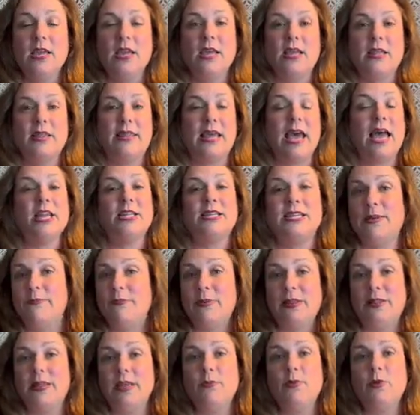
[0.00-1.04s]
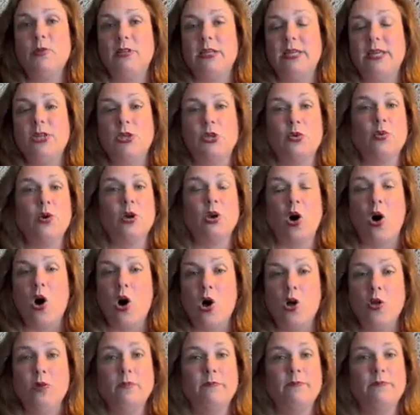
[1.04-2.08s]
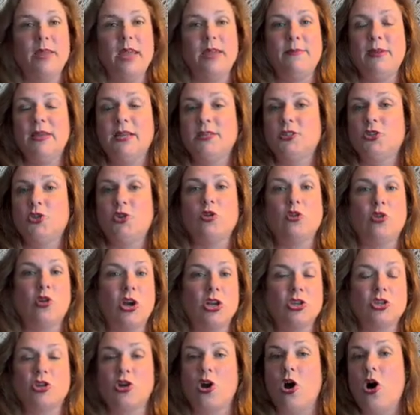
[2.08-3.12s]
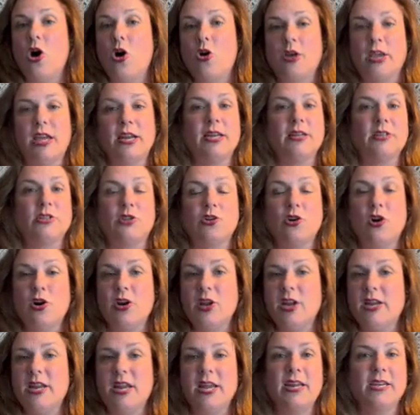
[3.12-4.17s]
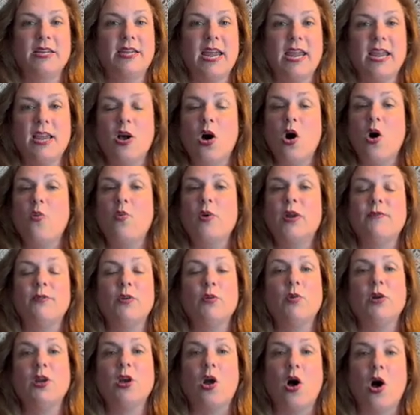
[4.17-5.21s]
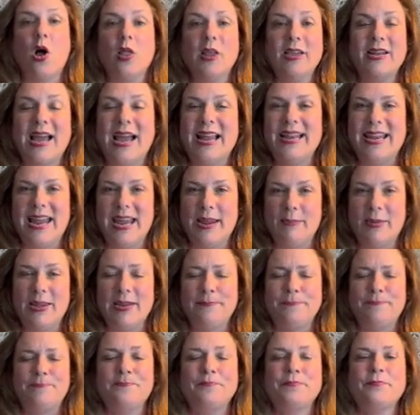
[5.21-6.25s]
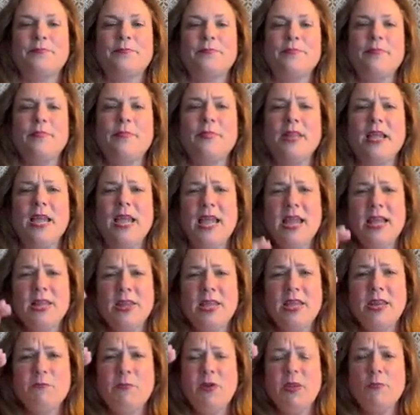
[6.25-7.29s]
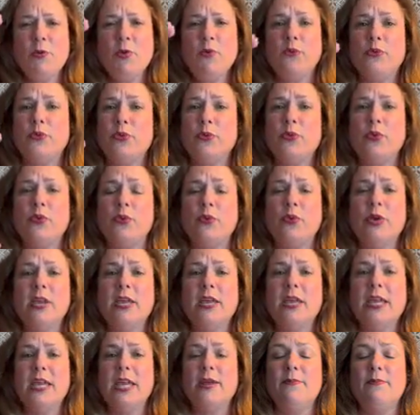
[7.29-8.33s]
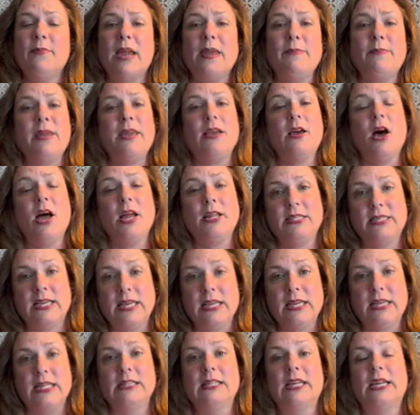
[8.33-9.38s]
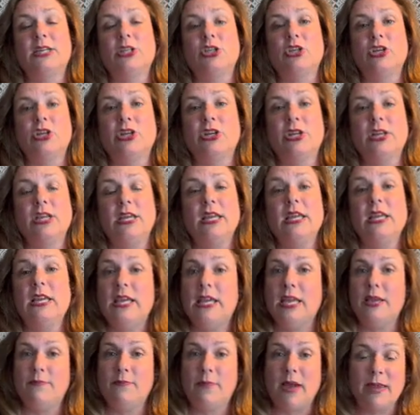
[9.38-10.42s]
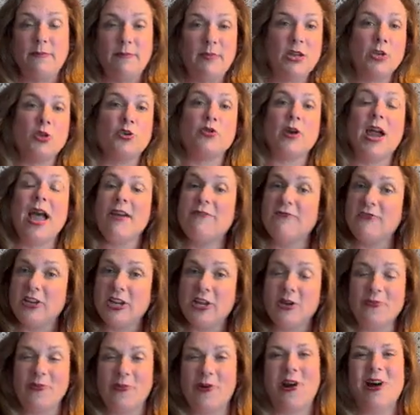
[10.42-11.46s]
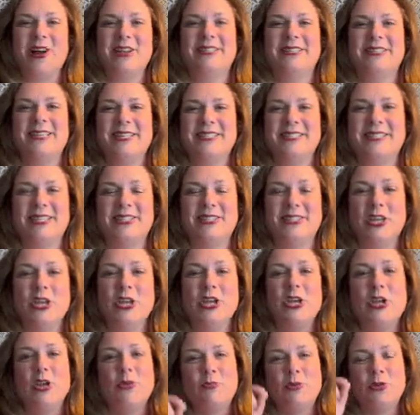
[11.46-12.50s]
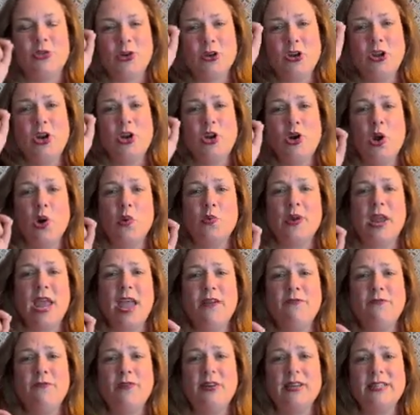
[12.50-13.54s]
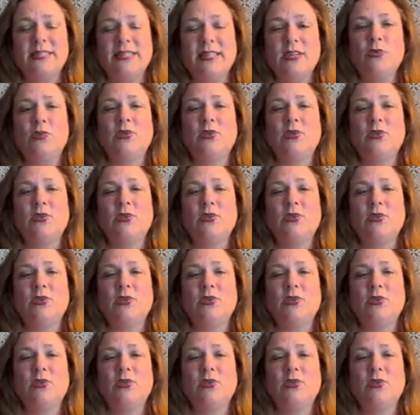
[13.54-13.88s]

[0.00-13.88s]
That typically will lead to a call. Maybe it's your launch call, getting started, intake call, whatever you want to call it. I name it. And then we move through. It might be content collection. It might be drafting processes. But you're going to note every single